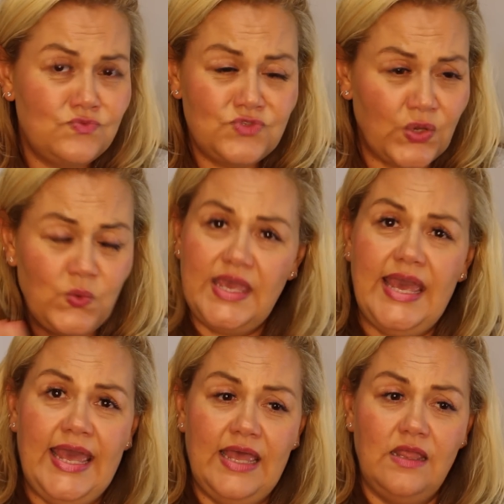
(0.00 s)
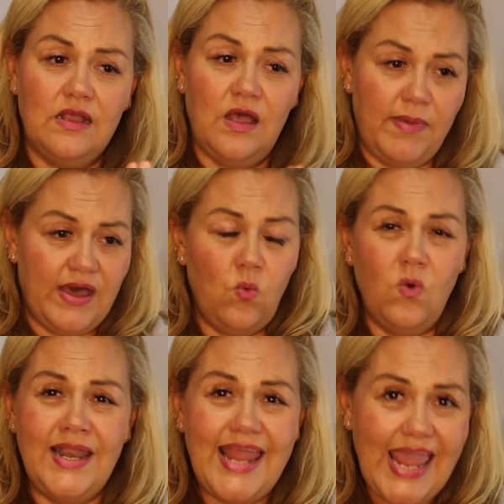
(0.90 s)
Don't care about
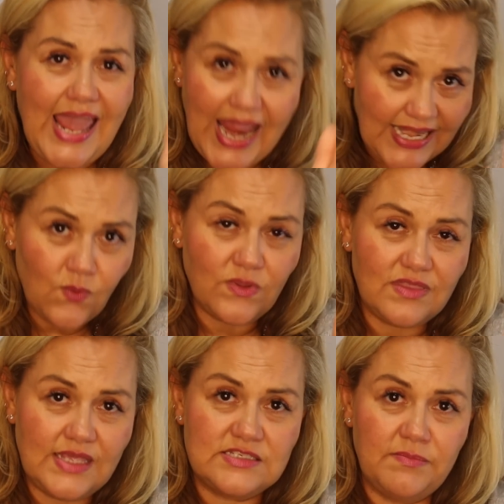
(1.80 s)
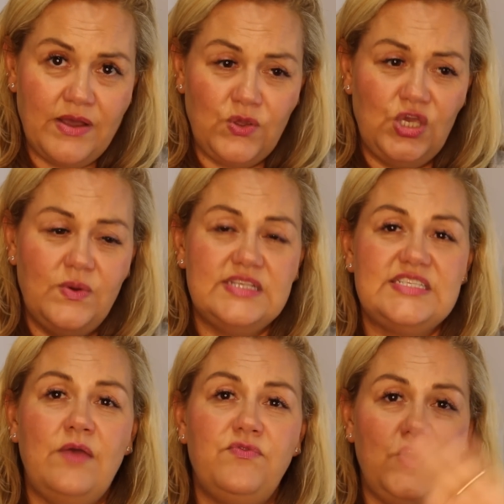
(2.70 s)
what anyone thinks about you
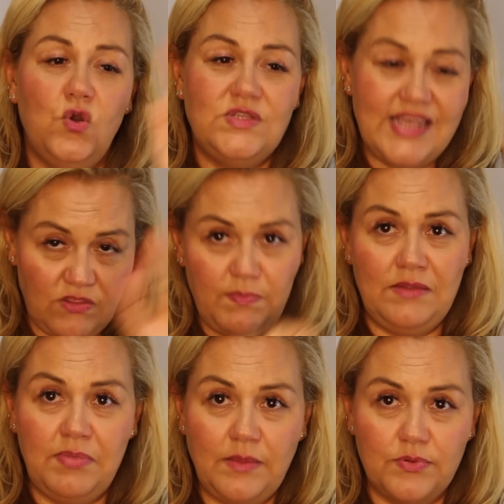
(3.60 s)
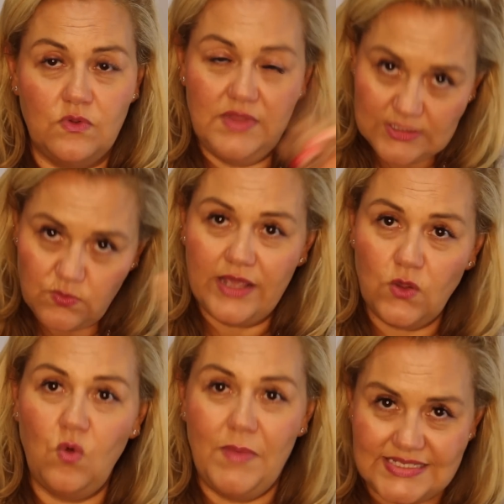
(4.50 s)
except for your deathbed people. That's what I
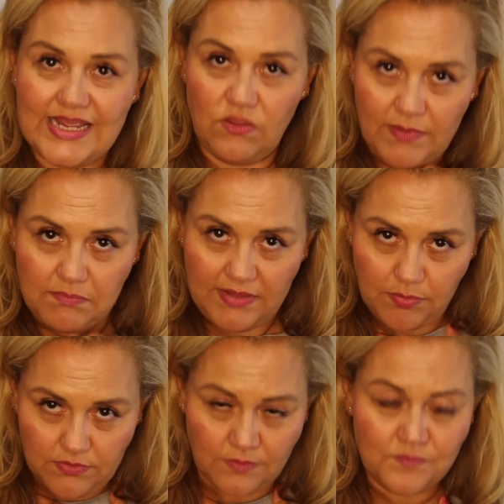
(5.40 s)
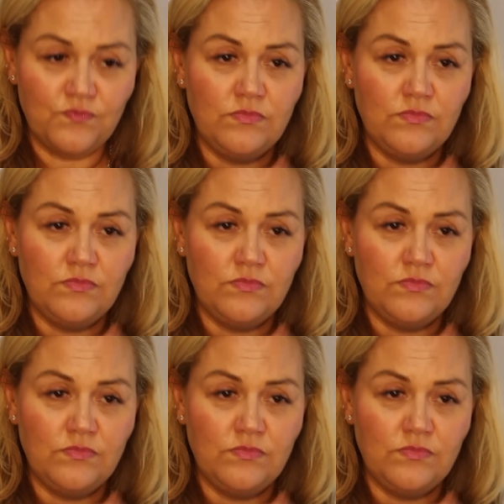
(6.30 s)
call my deathbed people.